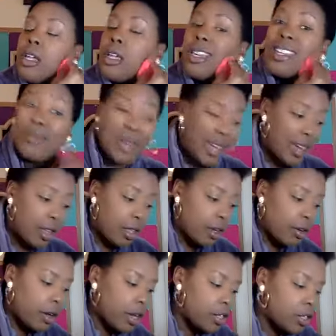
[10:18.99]
And my
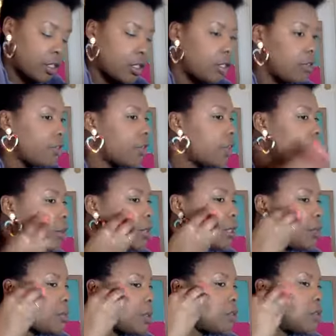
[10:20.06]
highlighter, actually. I forgot about
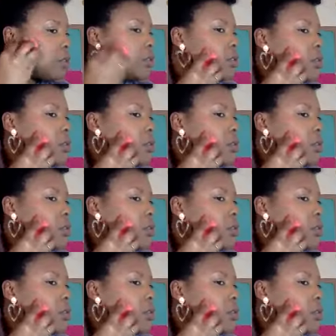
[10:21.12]
that part too.